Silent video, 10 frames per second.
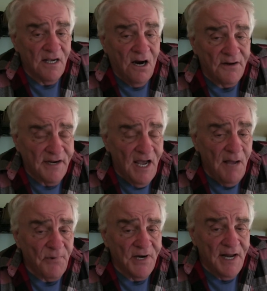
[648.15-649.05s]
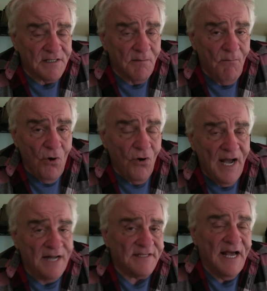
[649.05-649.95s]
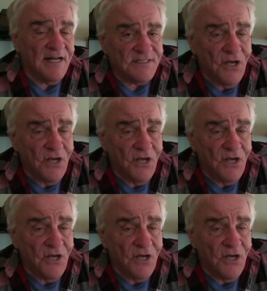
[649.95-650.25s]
our cabin at that